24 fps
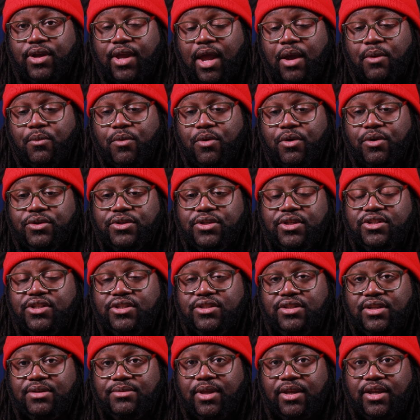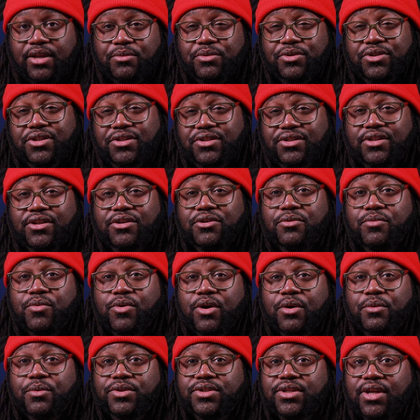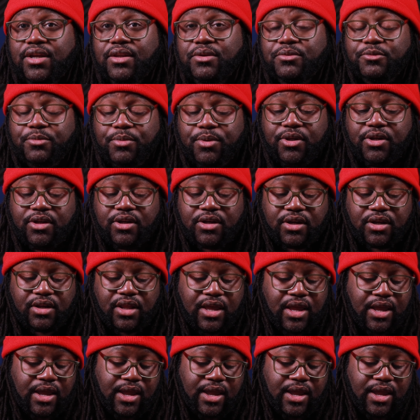got worse. It just seemed like it was just still where it was at. It's pretty good,